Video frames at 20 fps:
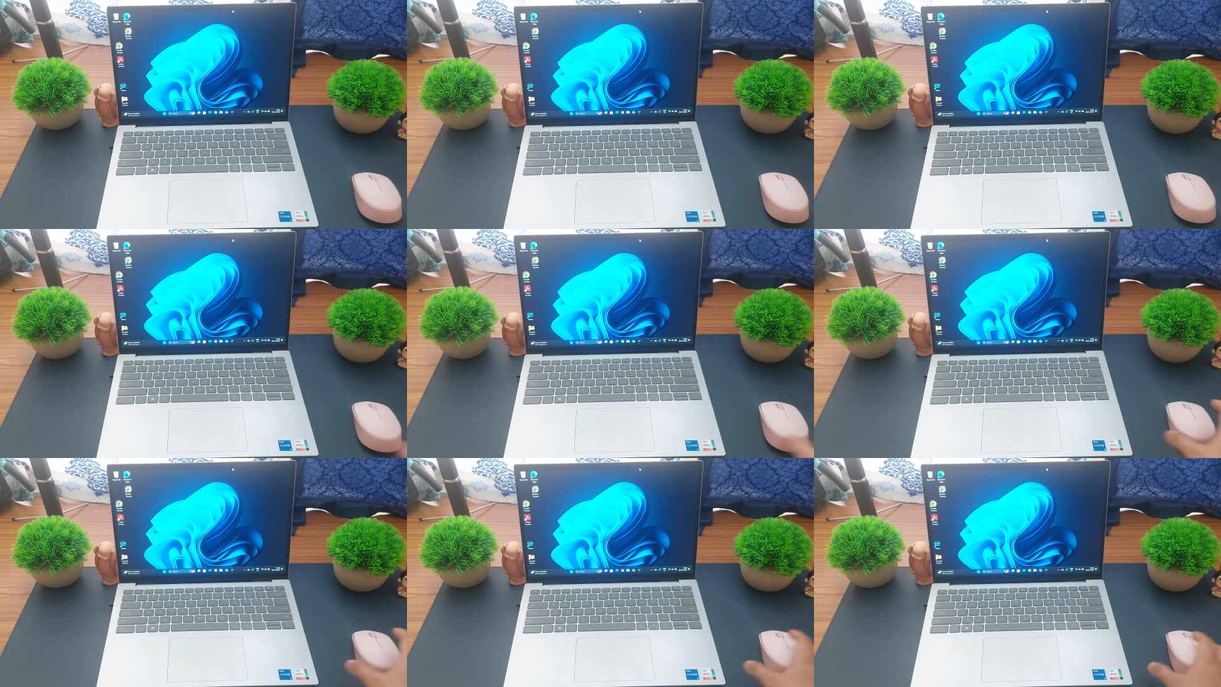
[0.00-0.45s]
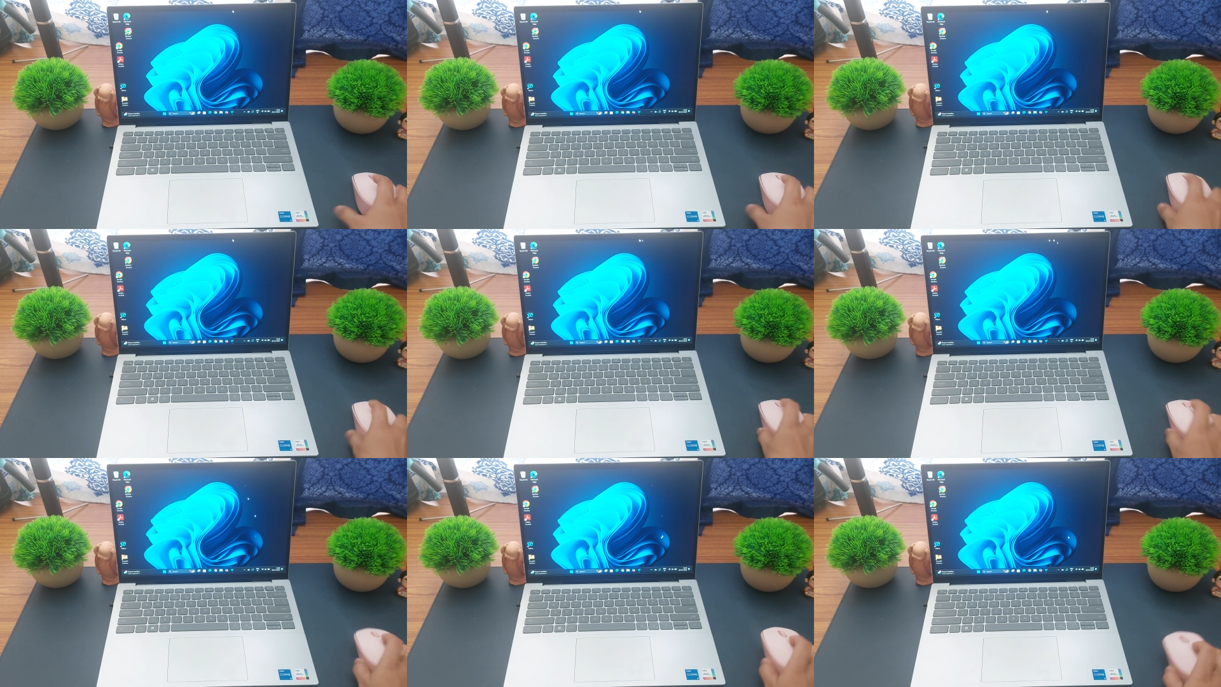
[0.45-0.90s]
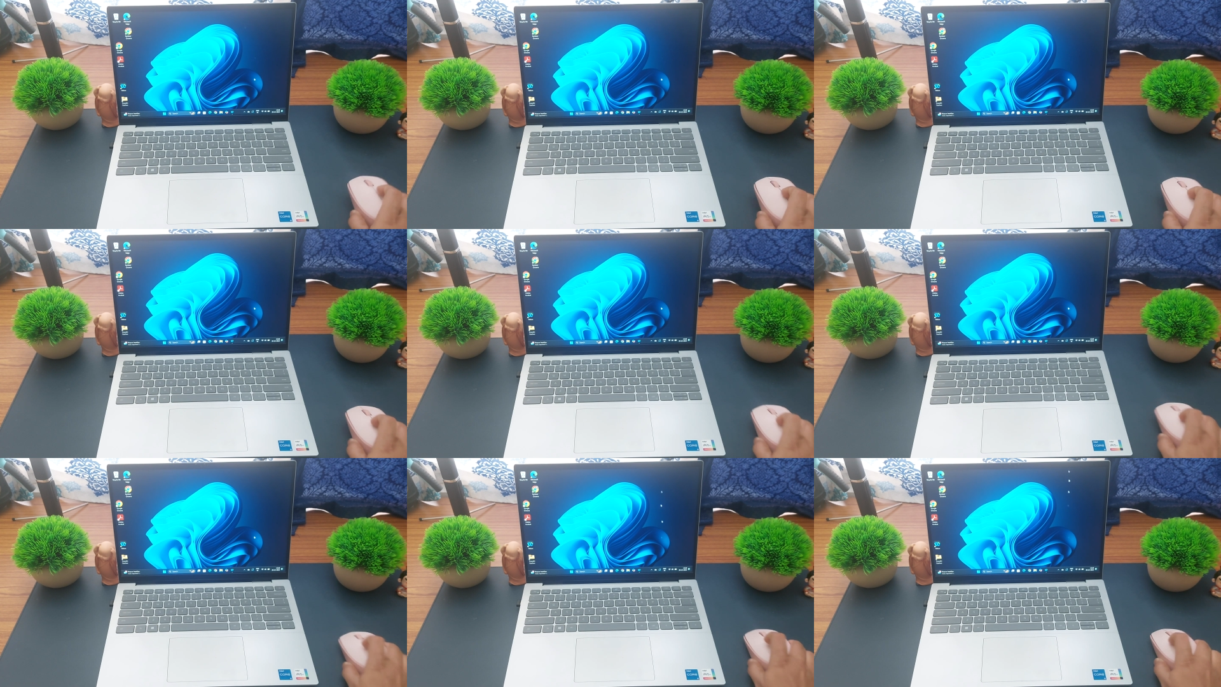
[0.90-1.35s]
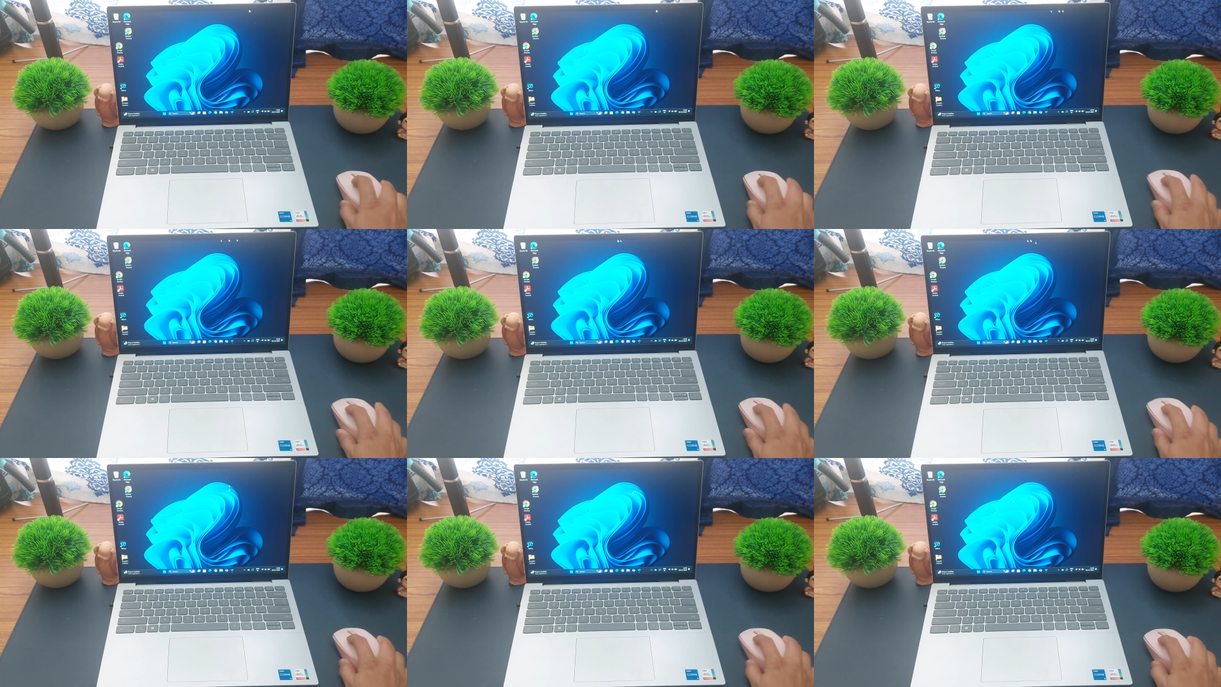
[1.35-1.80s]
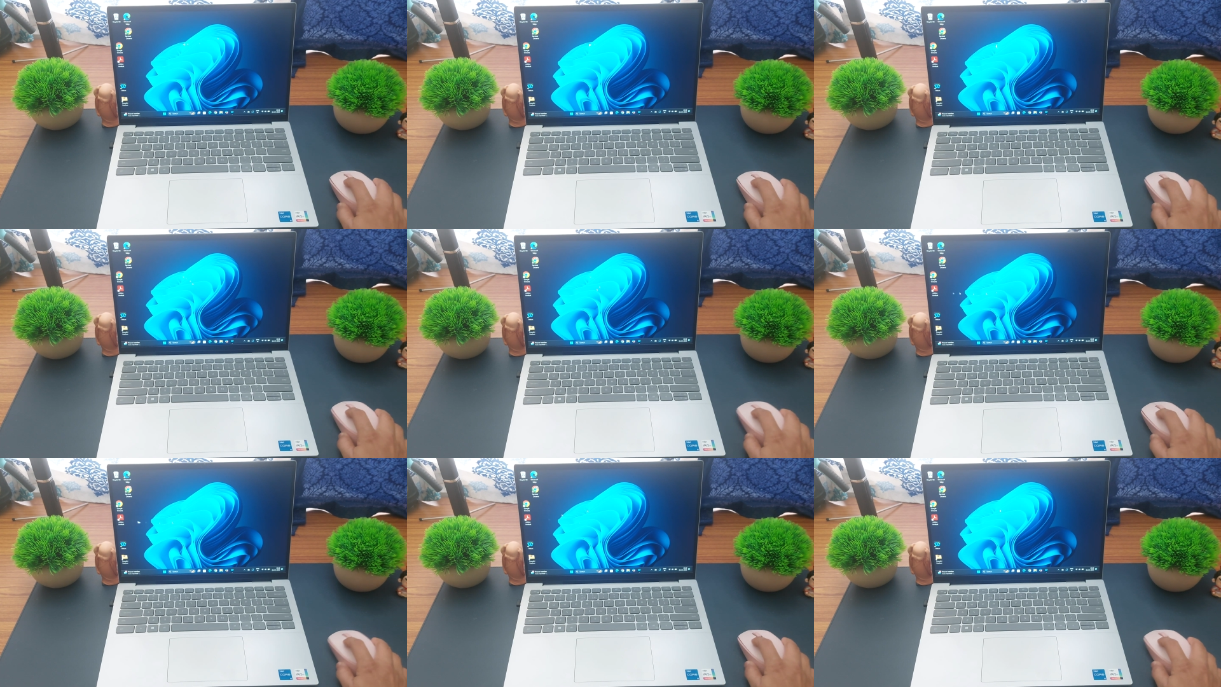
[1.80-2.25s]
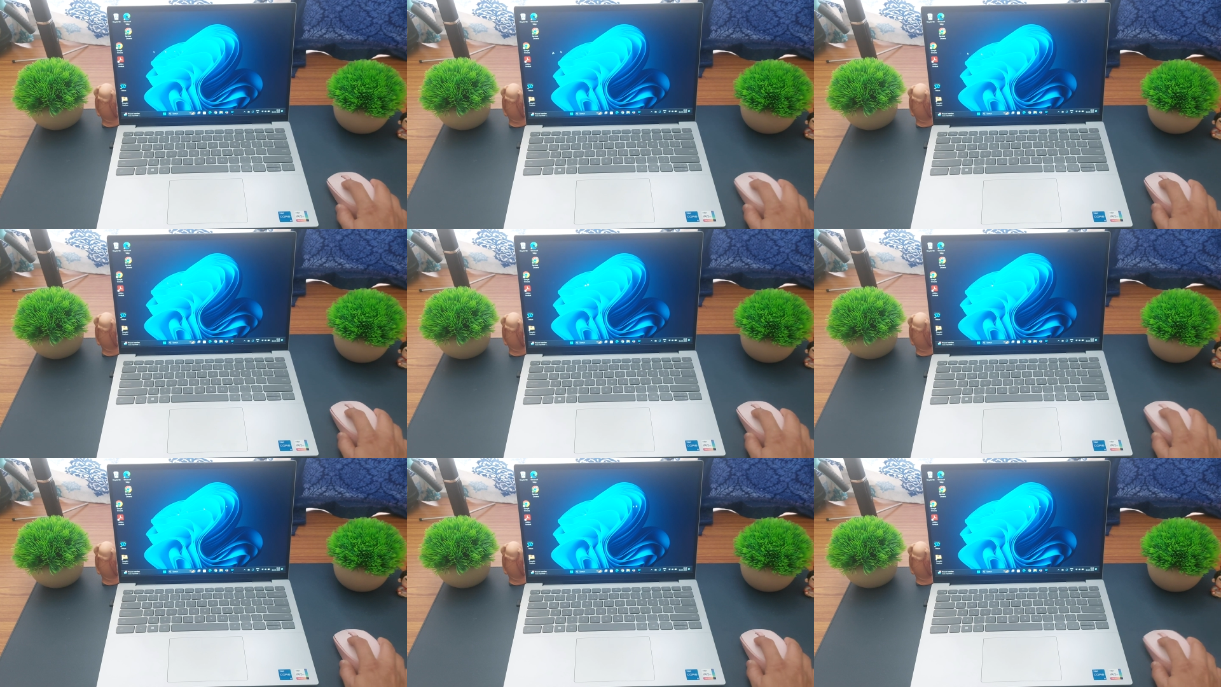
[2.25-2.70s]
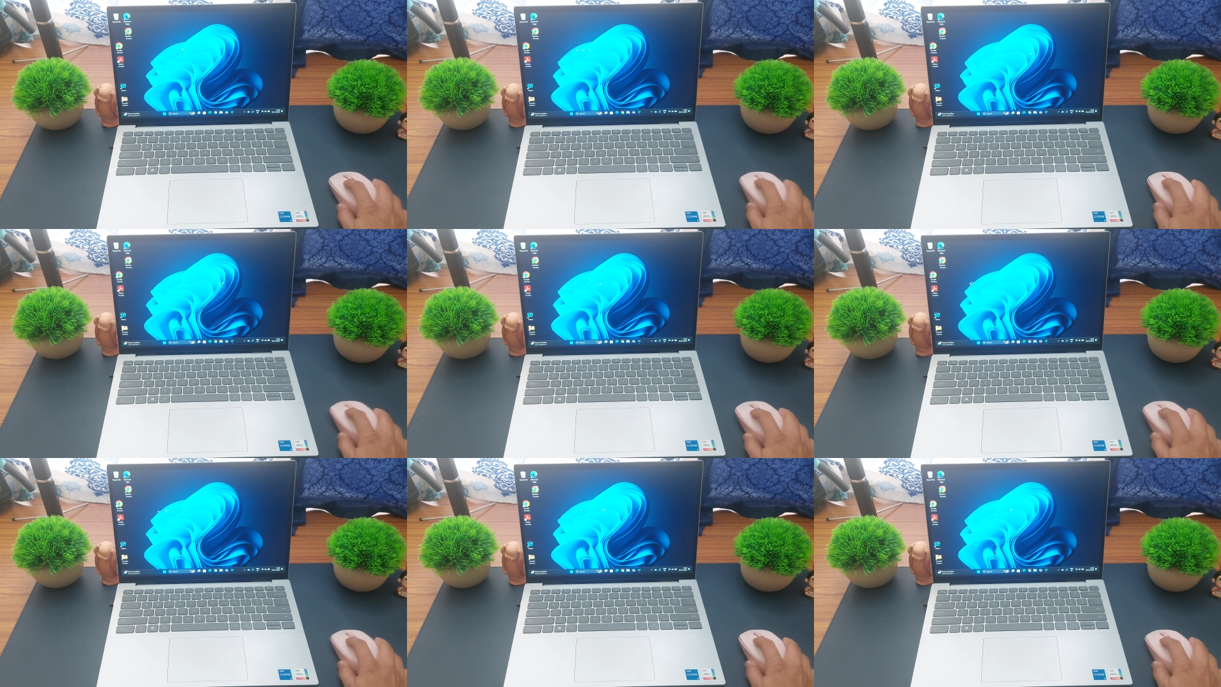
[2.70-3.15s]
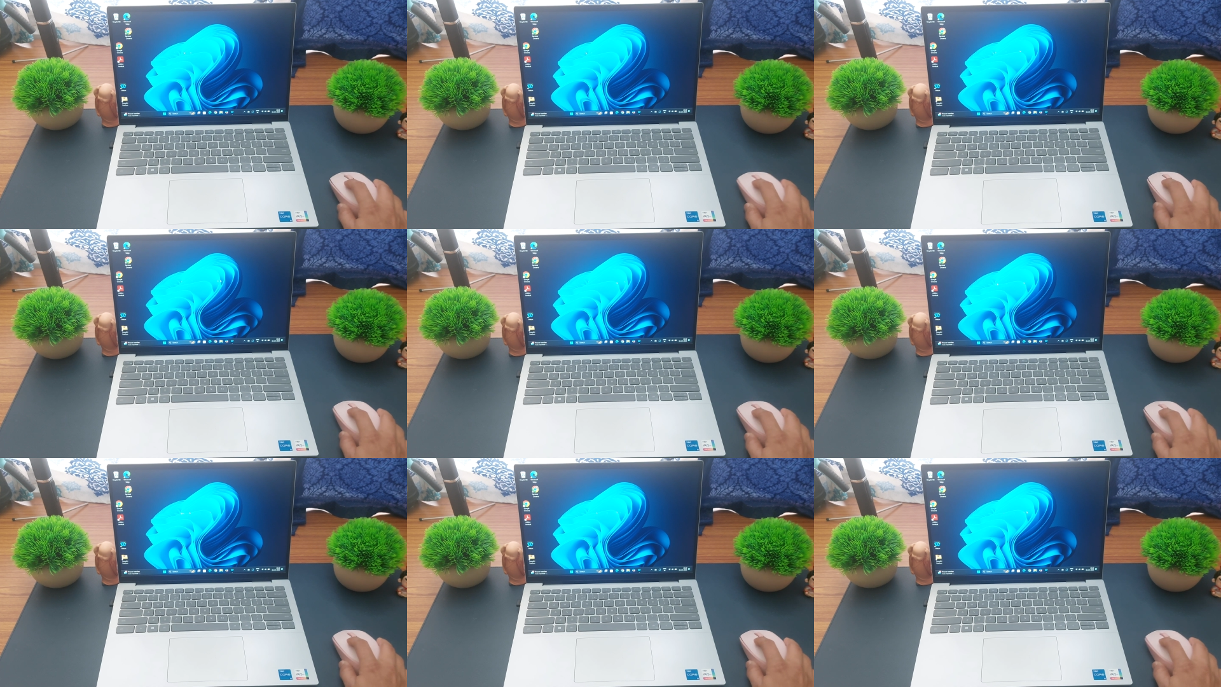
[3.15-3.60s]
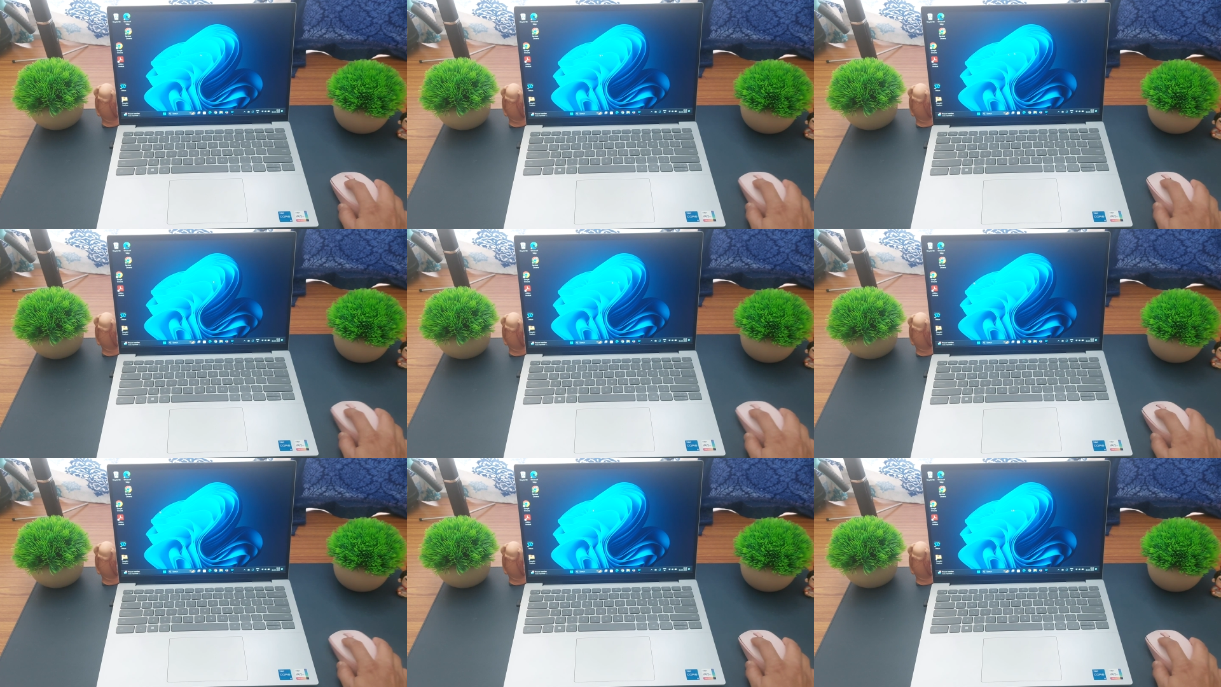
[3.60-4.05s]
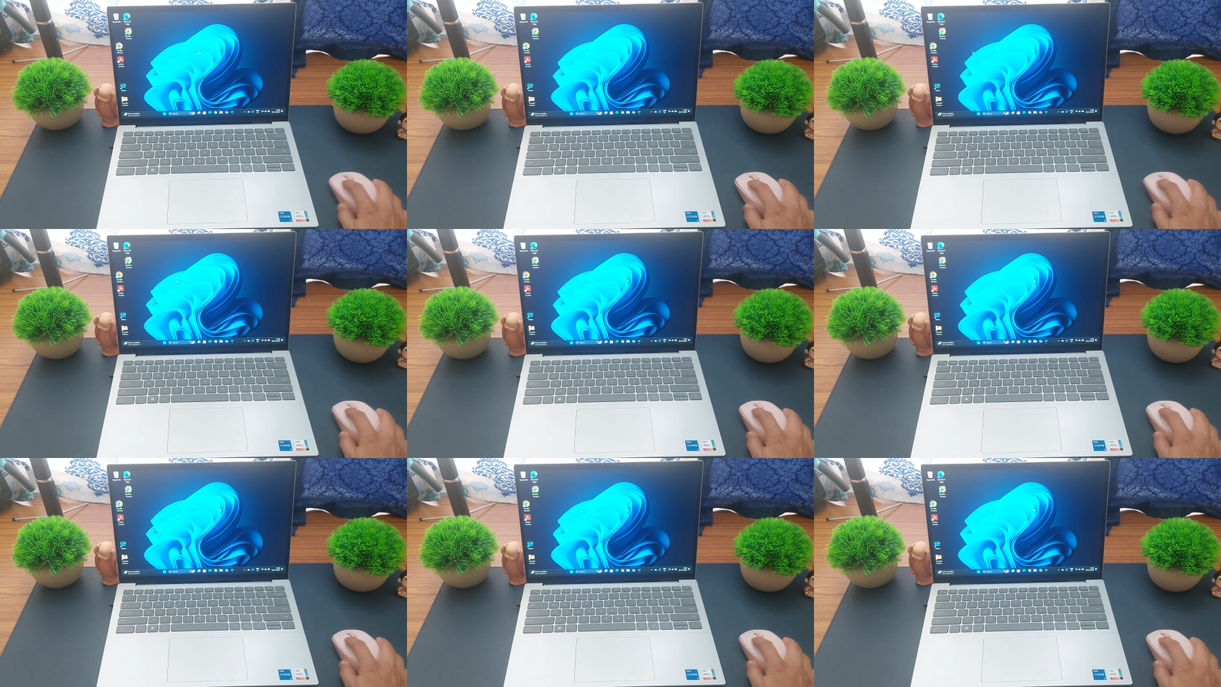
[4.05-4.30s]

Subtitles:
No face is visible, so there are no lips to read.